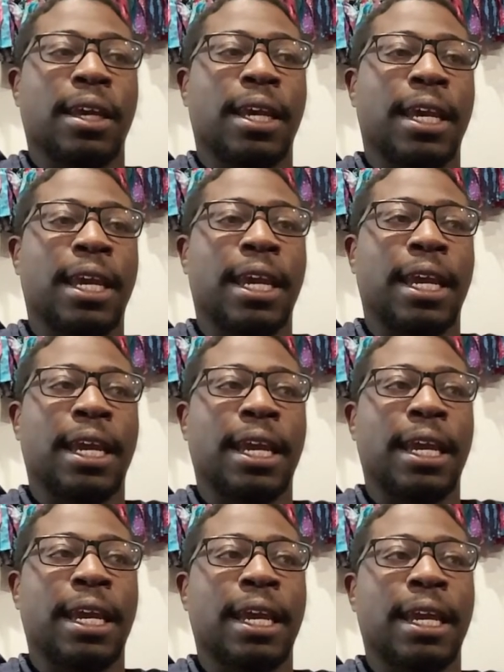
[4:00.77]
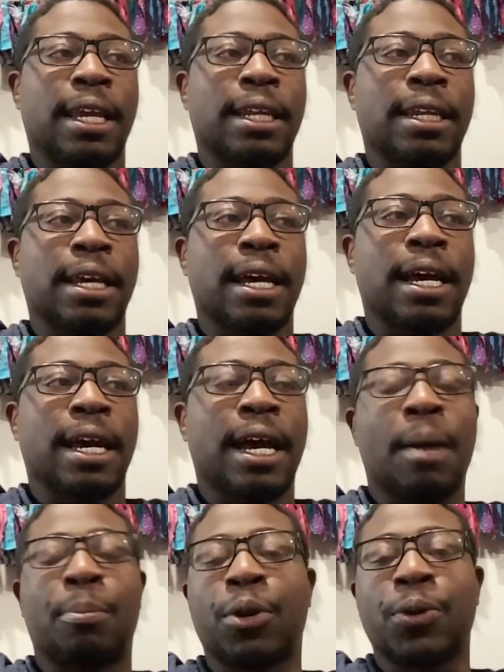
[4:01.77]
And
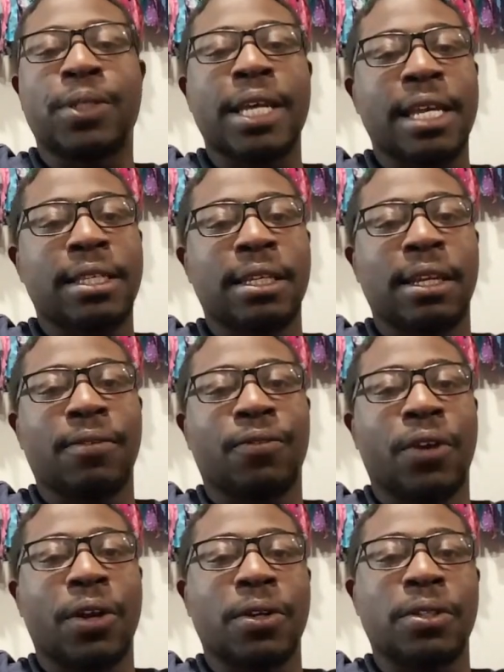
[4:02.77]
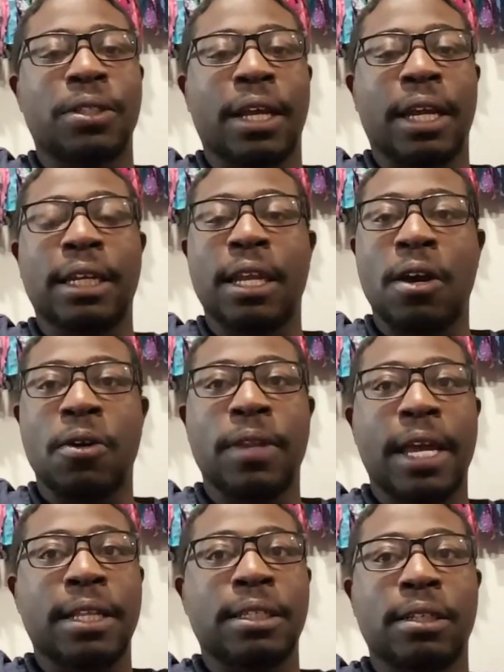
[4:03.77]
I protested at first, like, "No,
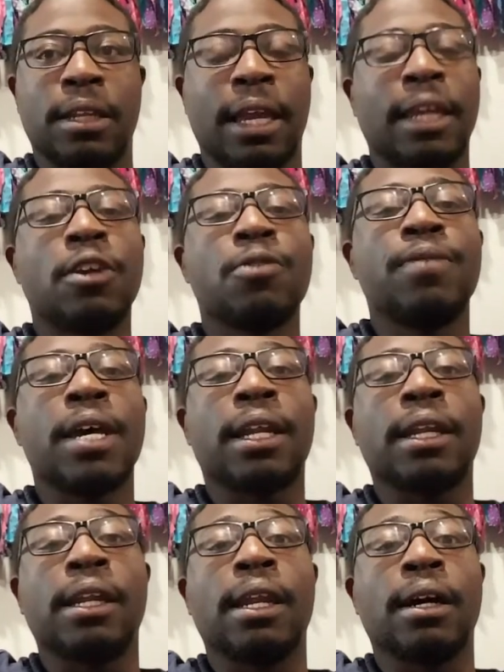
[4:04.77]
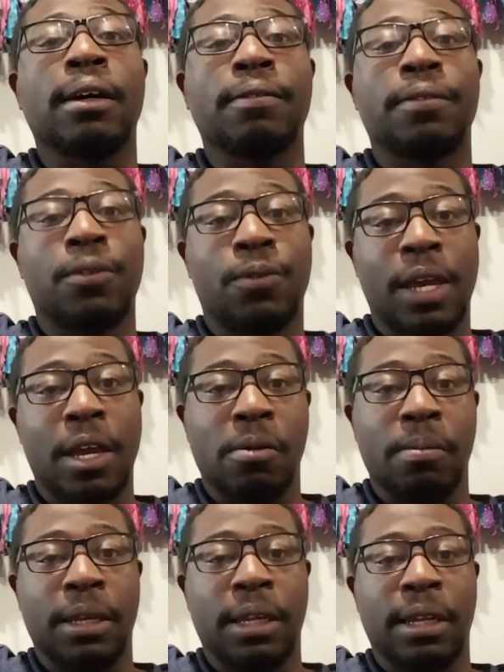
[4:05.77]
that's like, you've done enough. You've helped
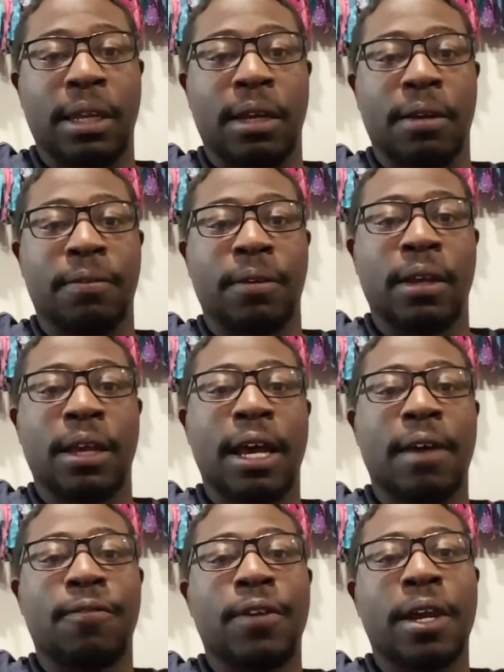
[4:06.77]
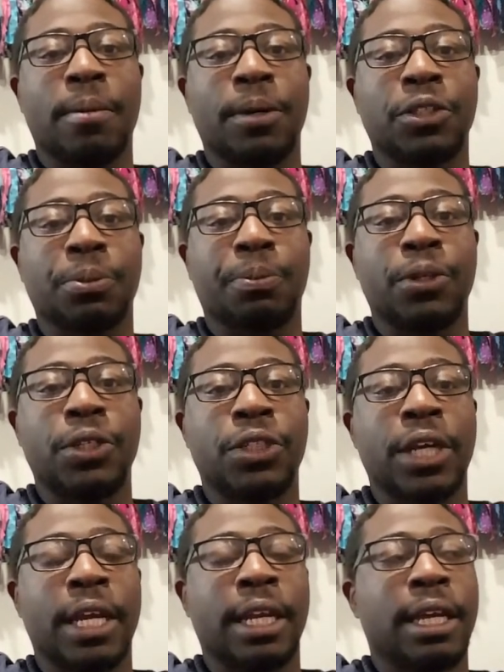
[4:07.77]
me enough. I very much
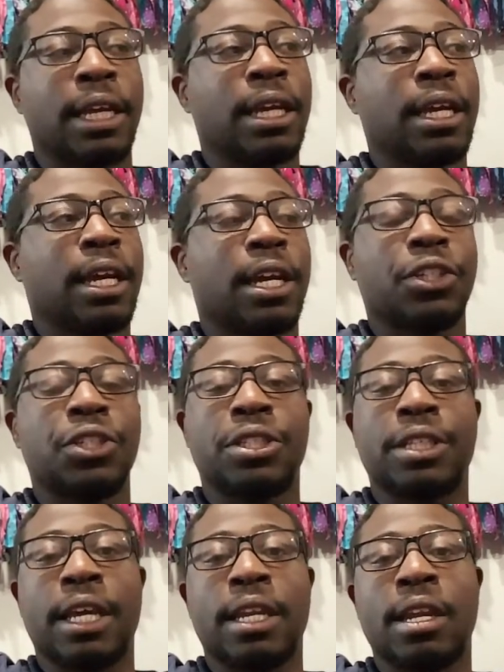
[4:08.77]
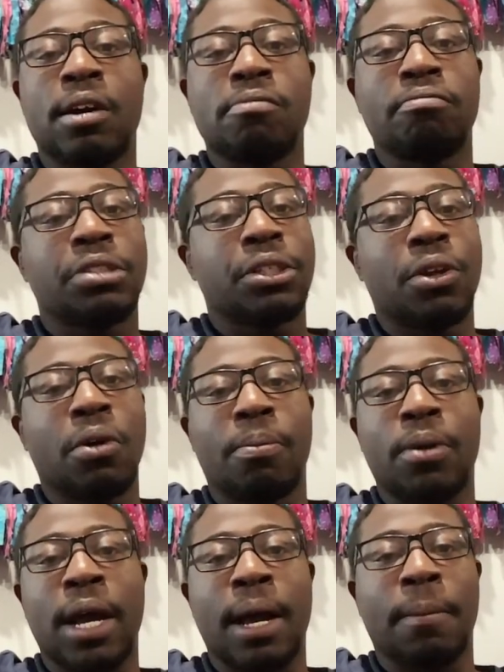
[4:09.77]
appreciate it." And she said, "Nope, it's no
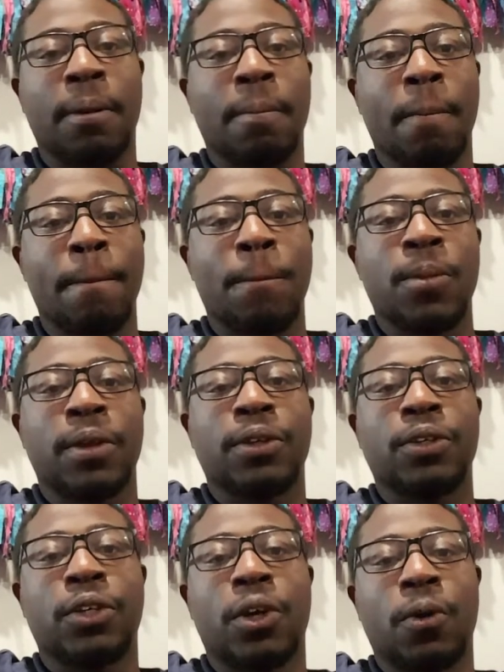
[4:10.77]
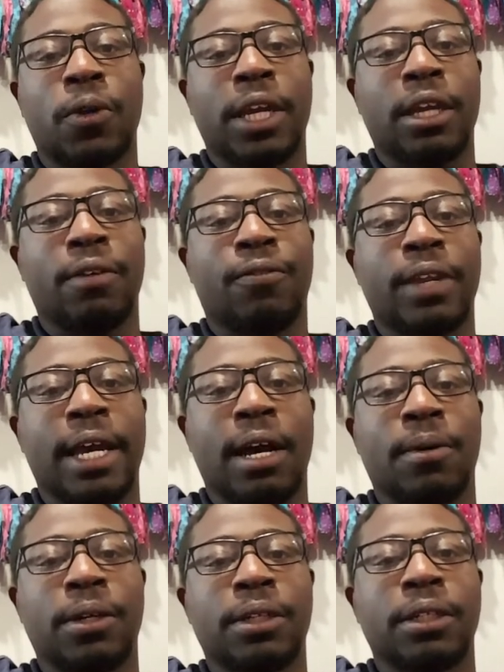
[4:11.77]
problem. Go get your
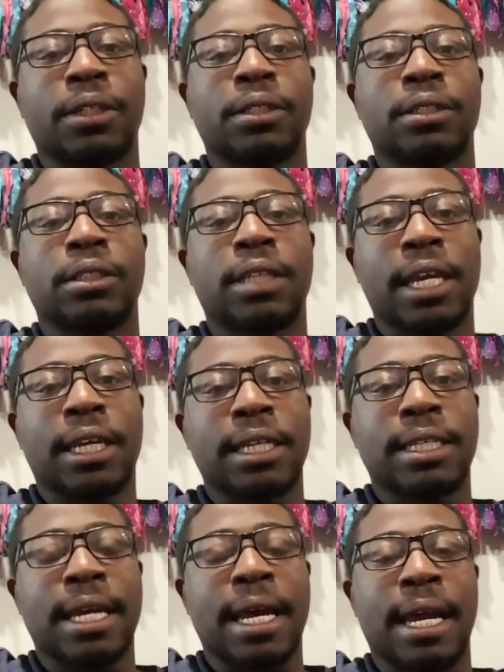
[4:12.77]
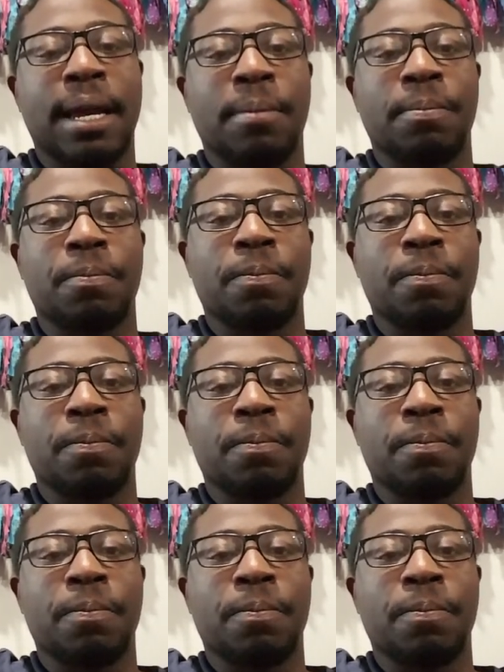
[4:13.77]
flower. Take your time.